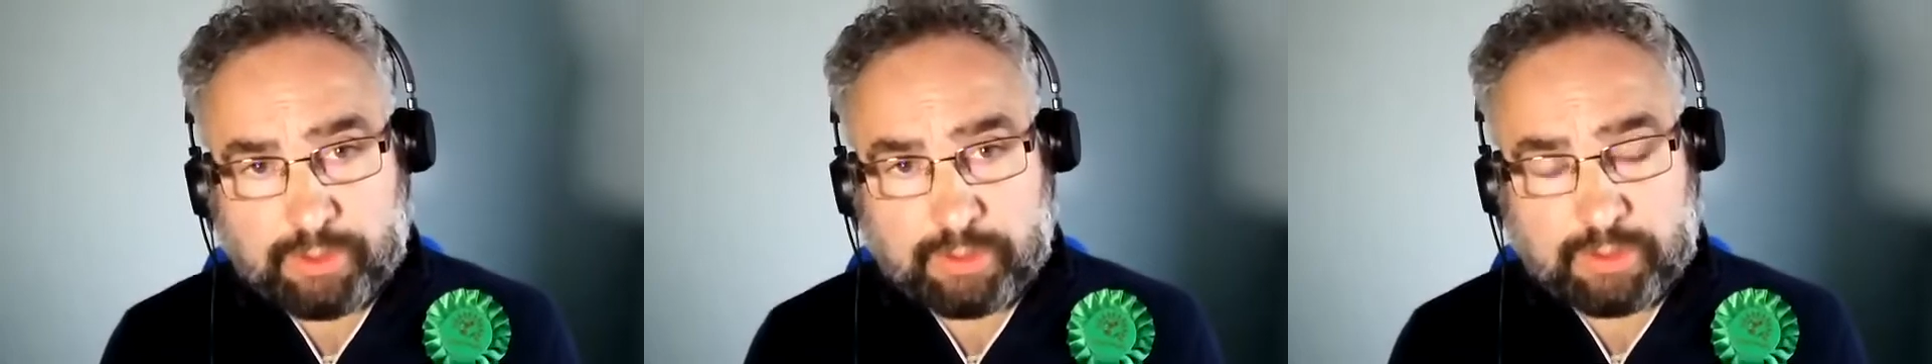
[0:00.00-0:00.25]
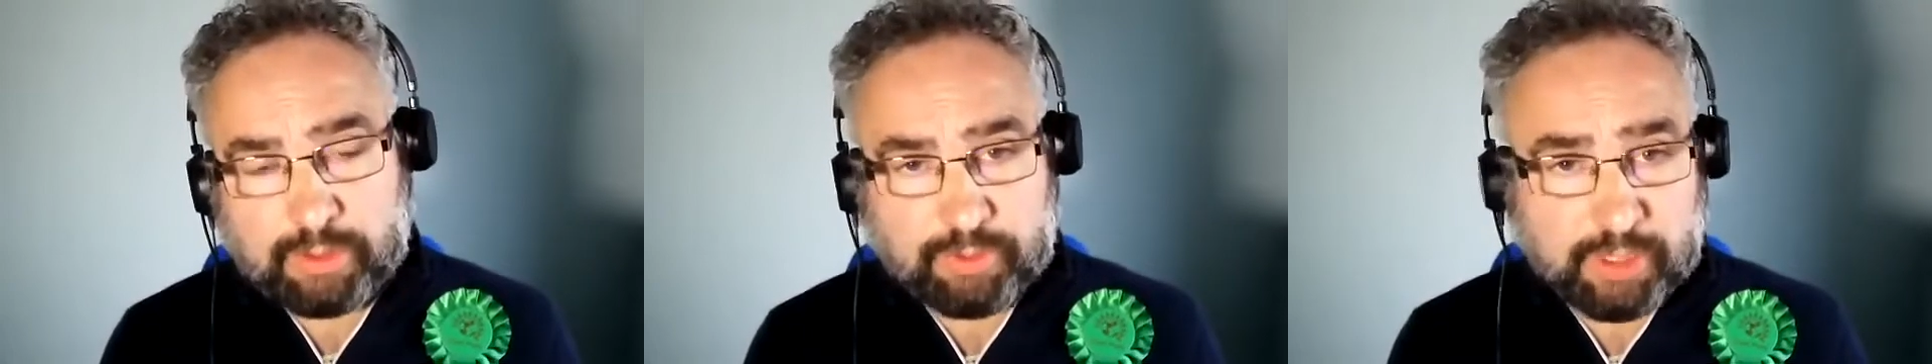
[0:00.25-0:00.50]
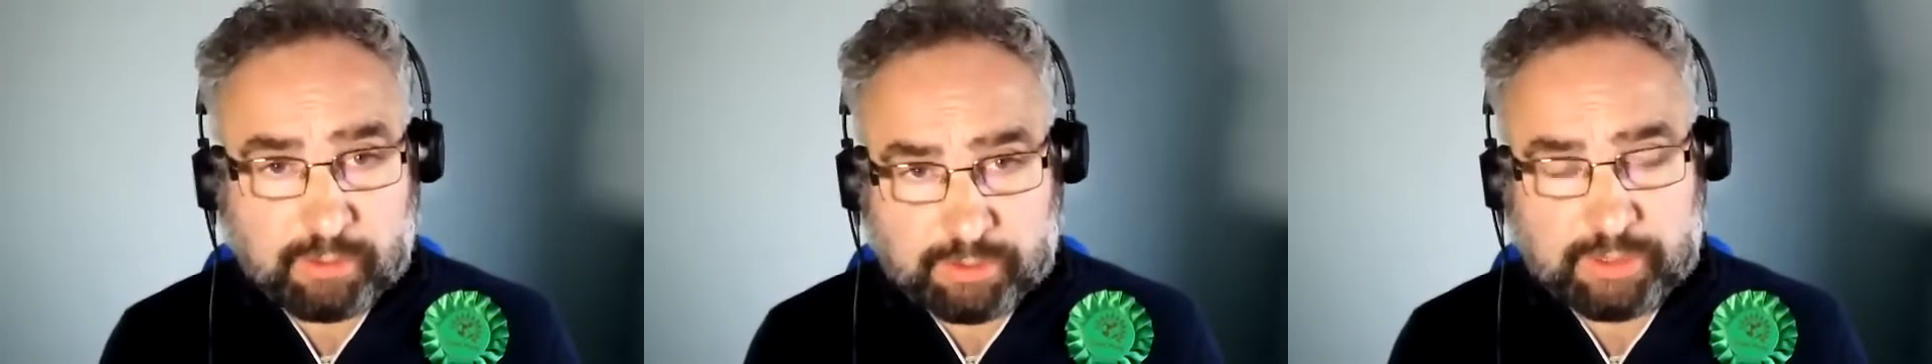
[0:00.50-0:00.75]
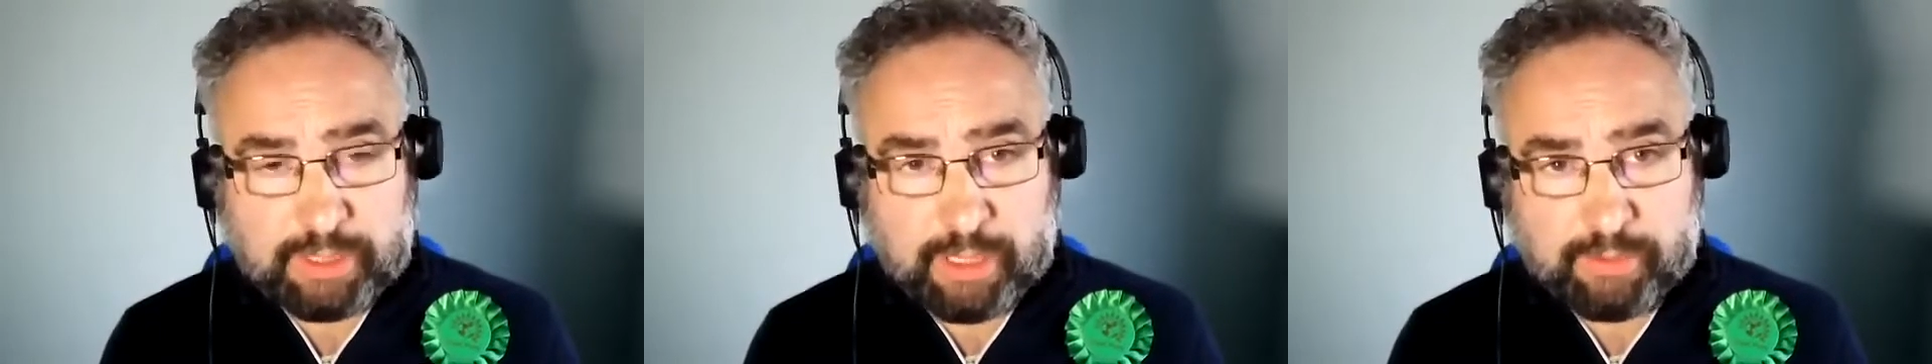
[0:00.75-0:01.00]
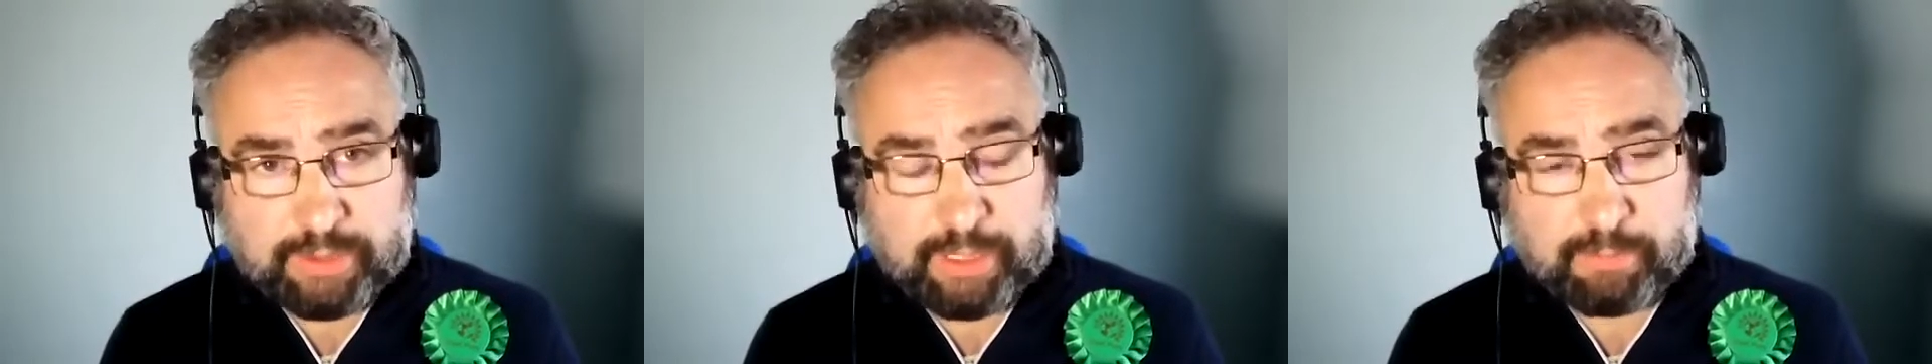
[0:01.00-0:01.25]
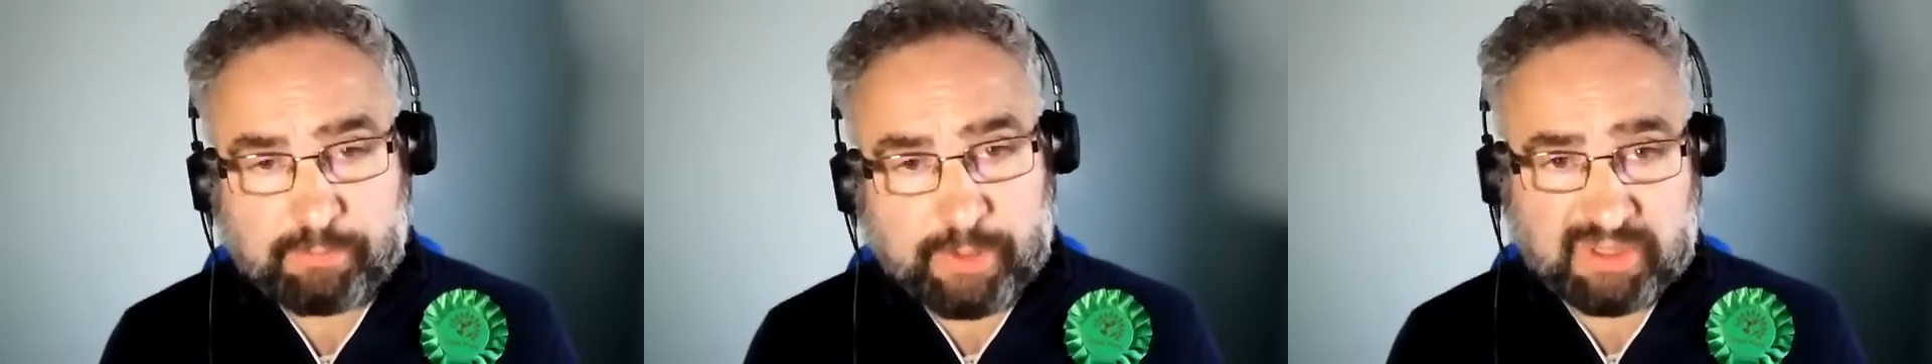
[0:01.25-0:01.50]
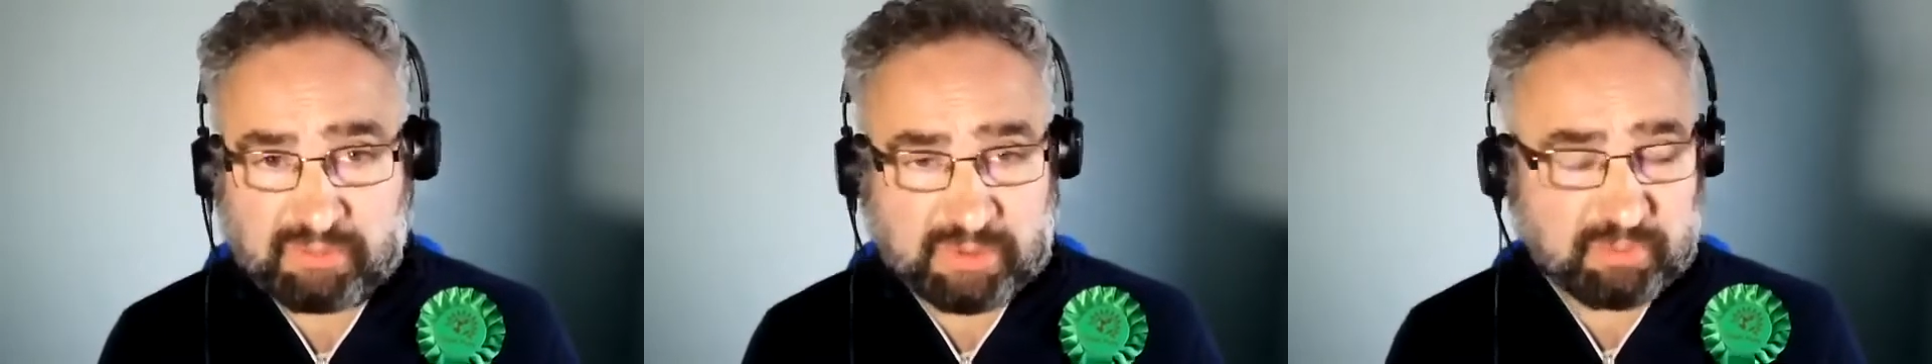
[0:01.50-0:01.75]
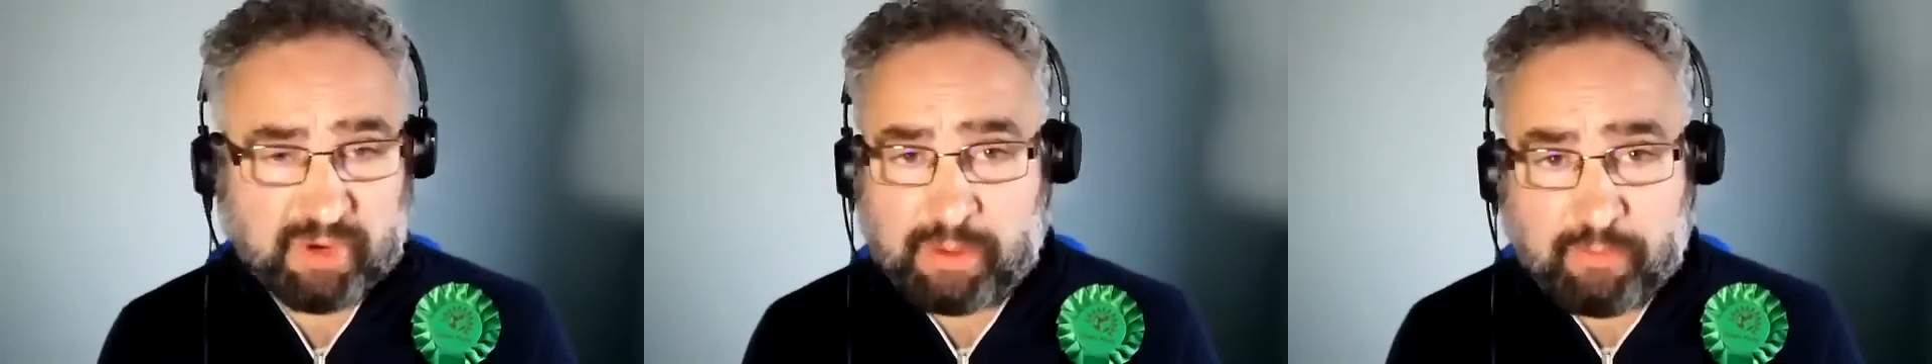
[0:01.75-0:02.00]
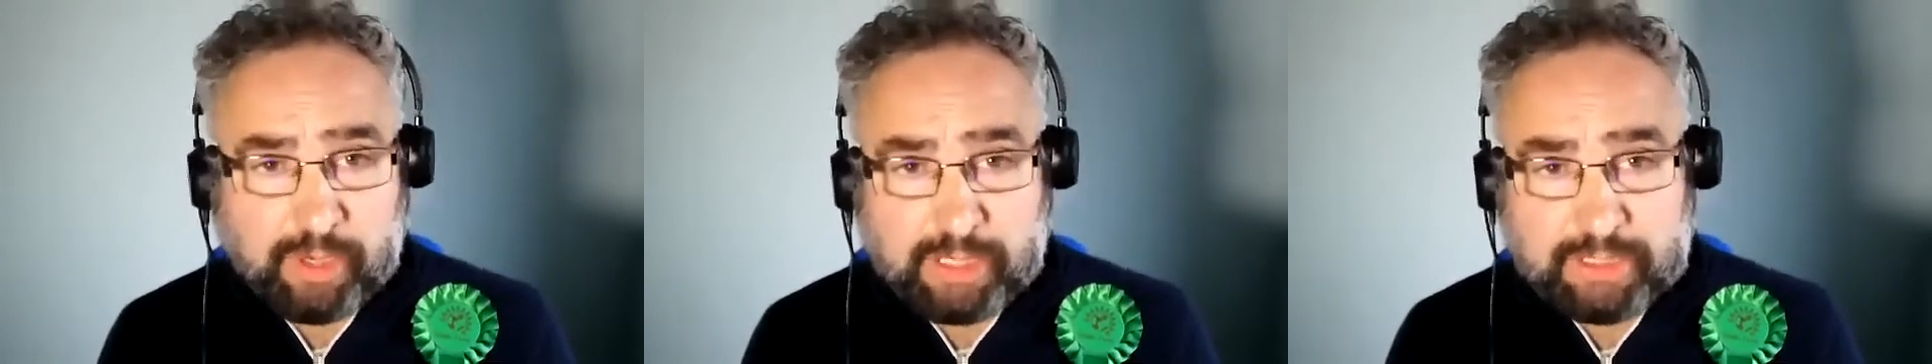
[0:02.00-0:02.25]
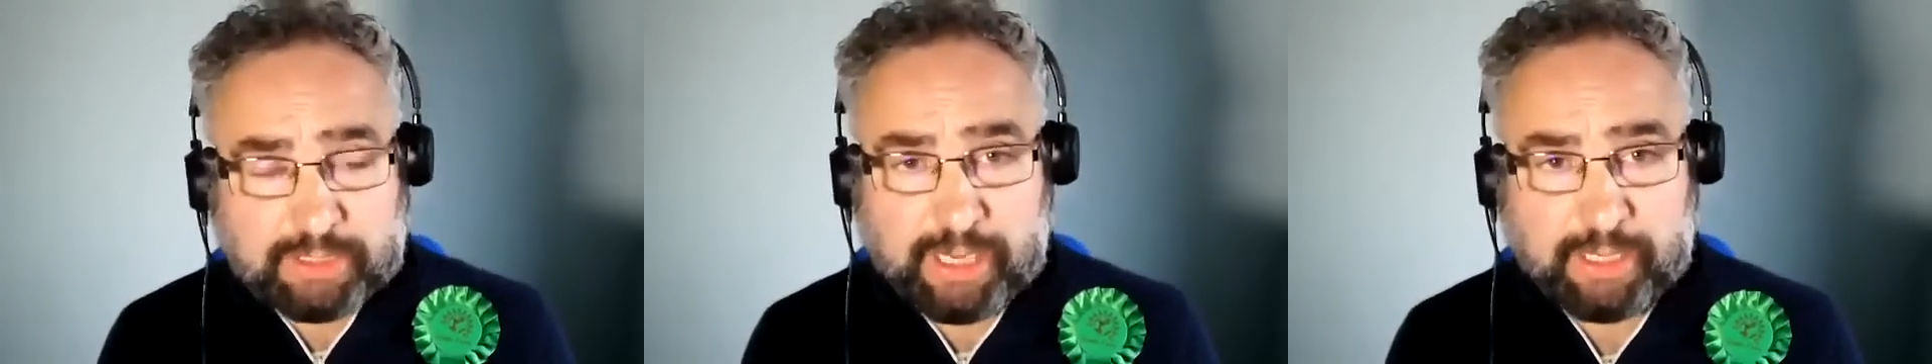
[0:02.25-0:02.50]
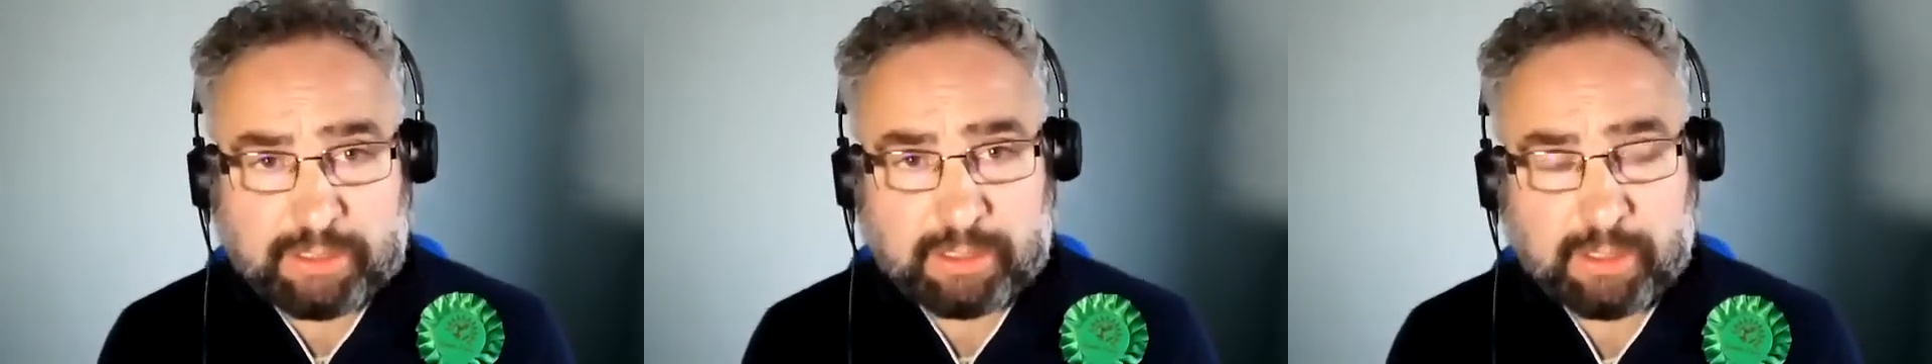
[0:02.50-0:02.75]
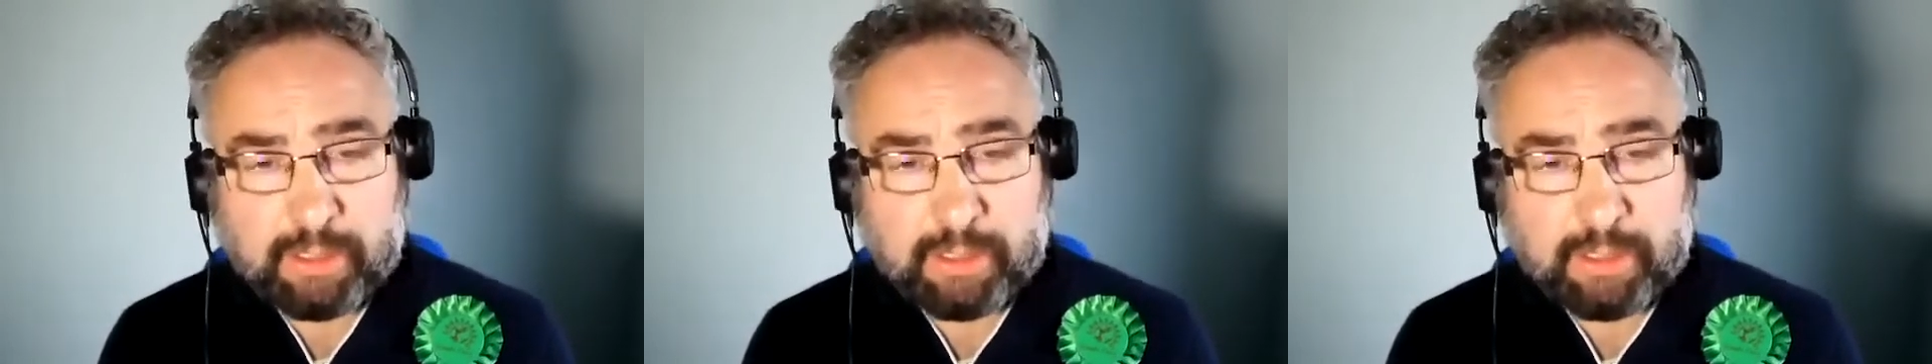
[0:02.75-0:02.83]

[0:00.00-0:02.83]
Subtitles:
some sheltered housing because it was prime real estate